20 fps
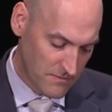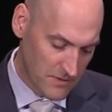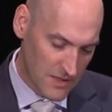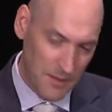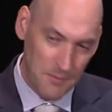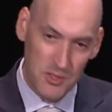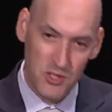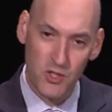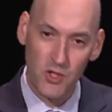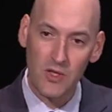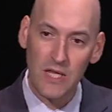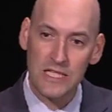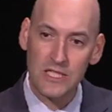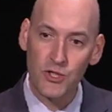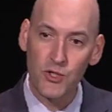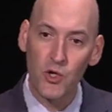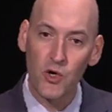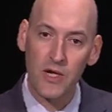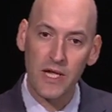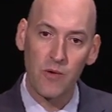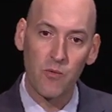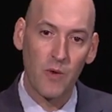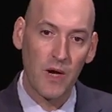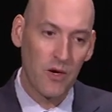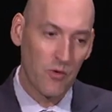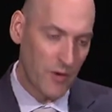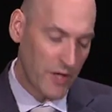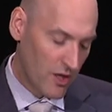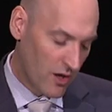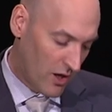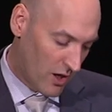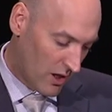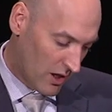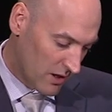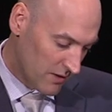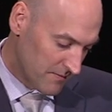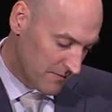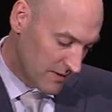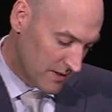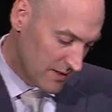But so let's look at where we are
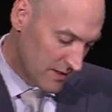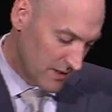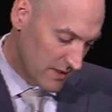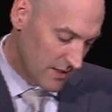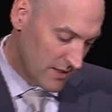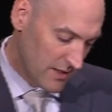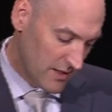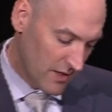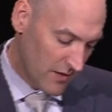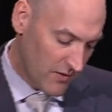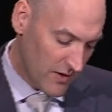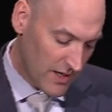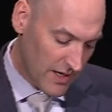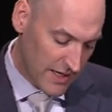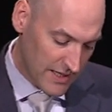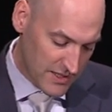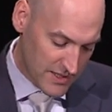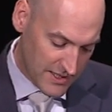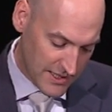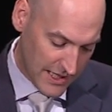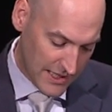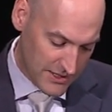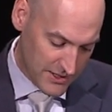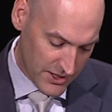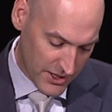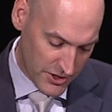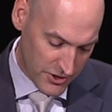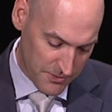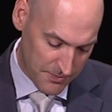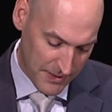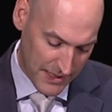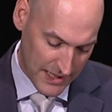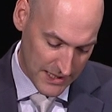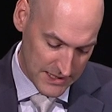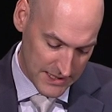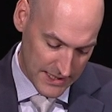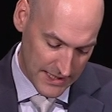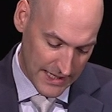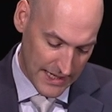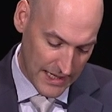in the United States and in Japan
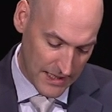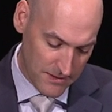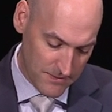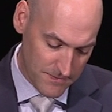today.